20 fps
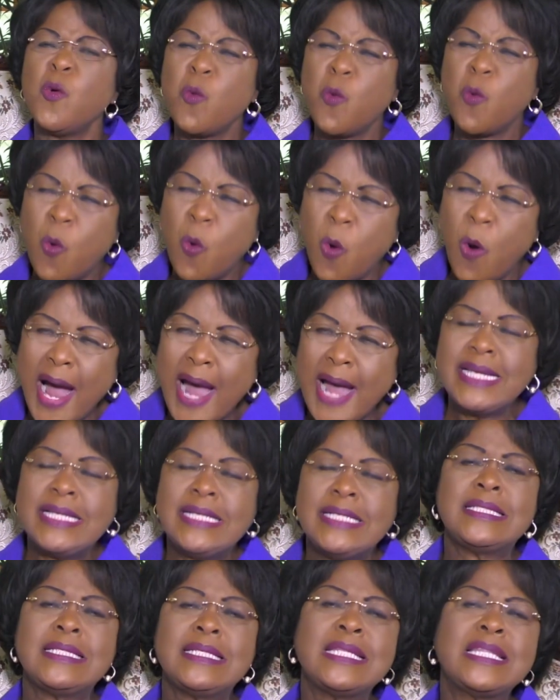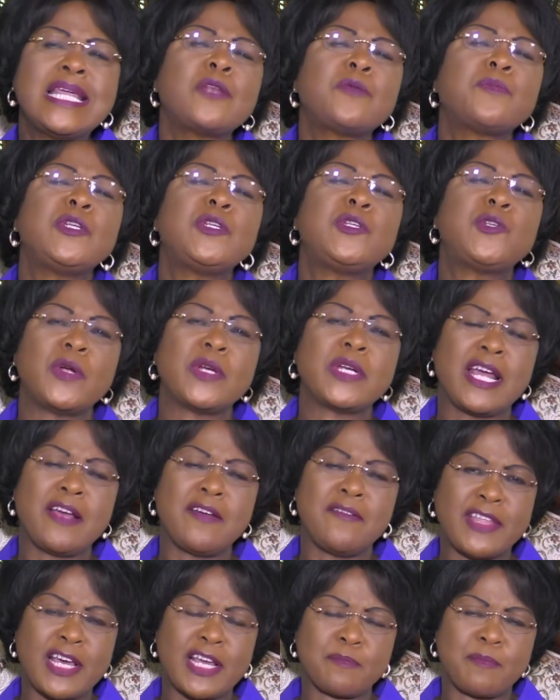Why is it that we don't
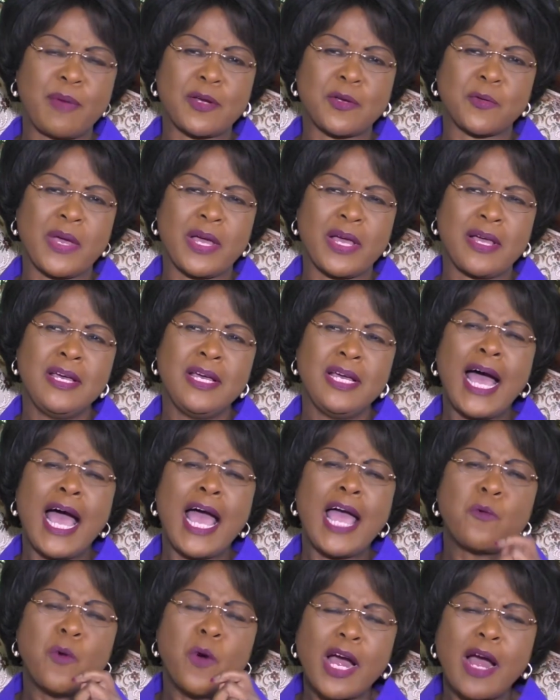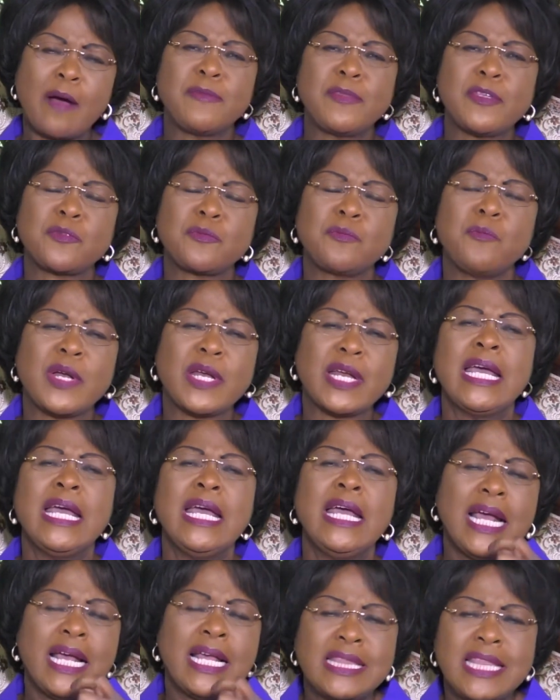have that pathway? I woke up this morning,
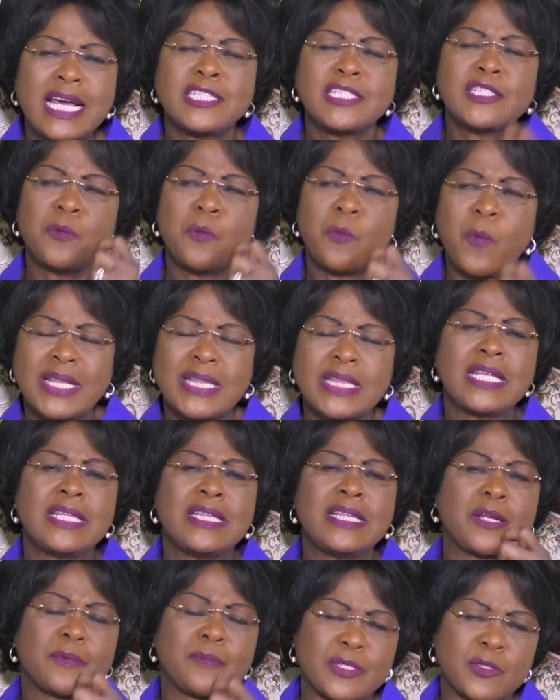and that's the one thing that